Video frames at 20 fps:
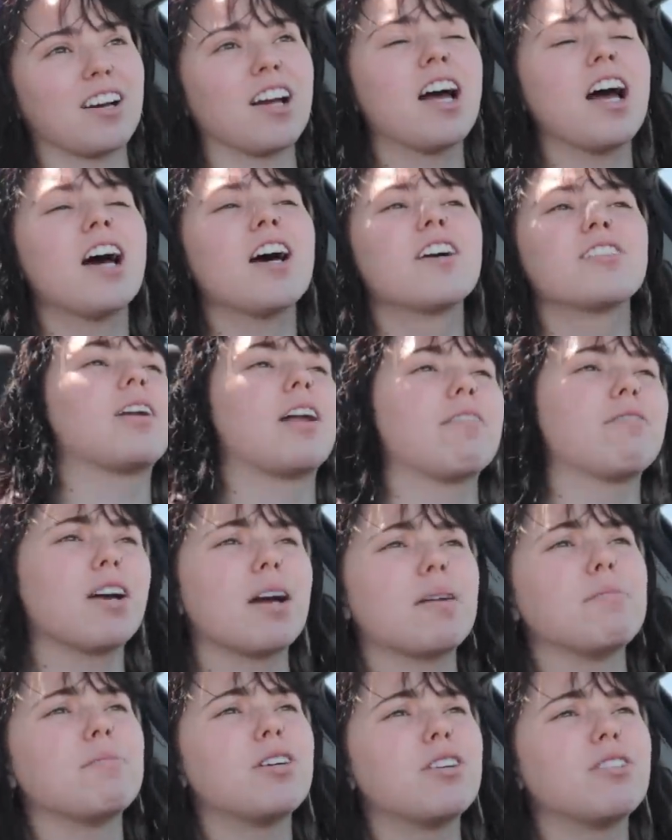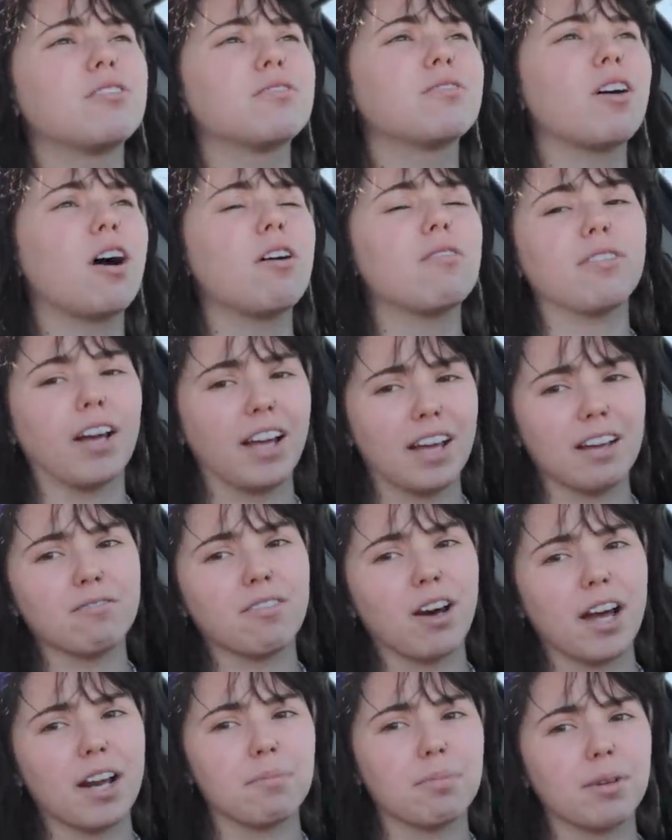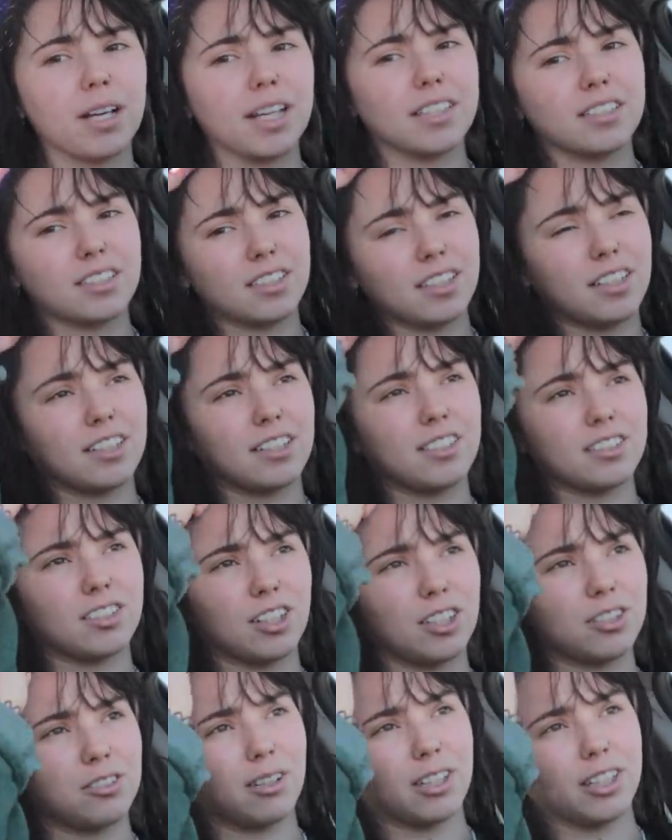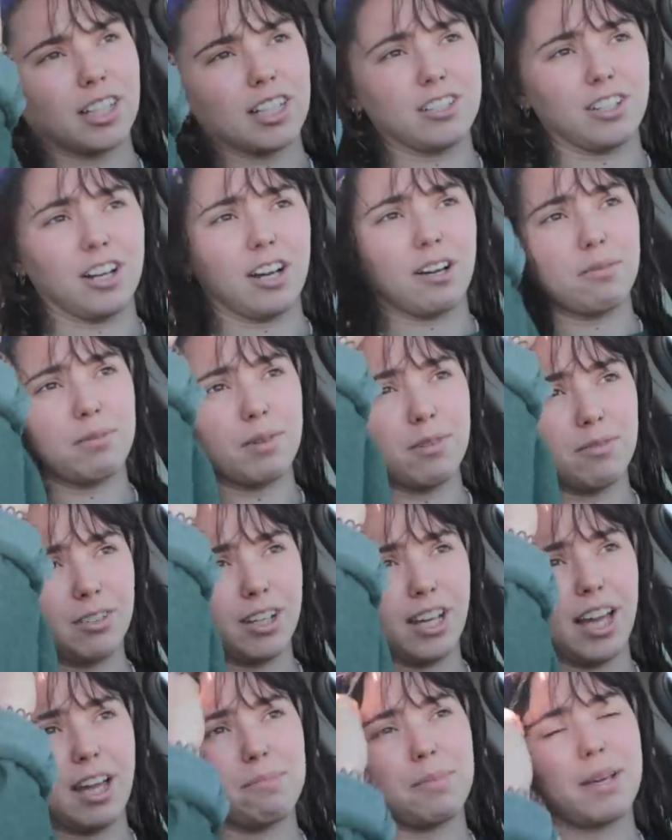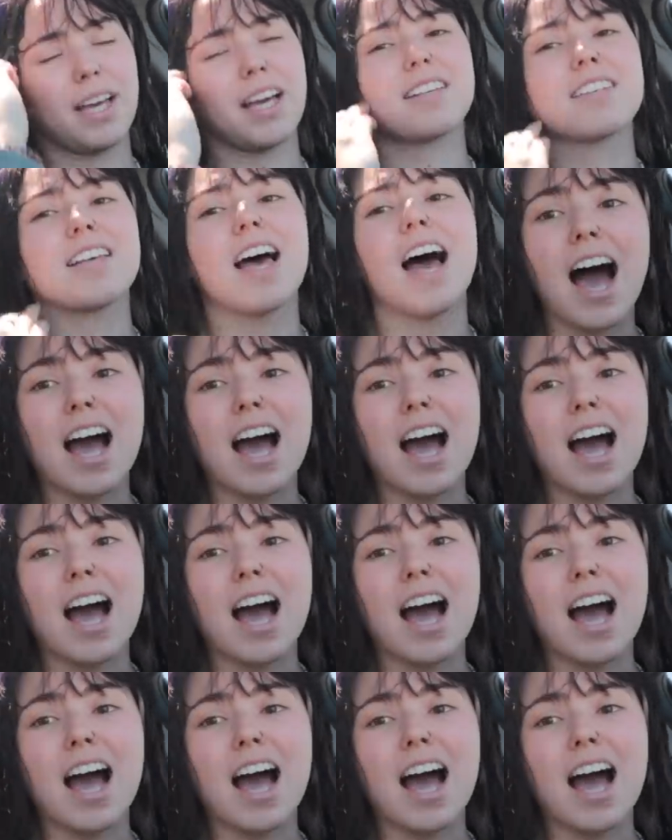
Whenever I move, hopefully I can find a place to start doing laser hair removal again because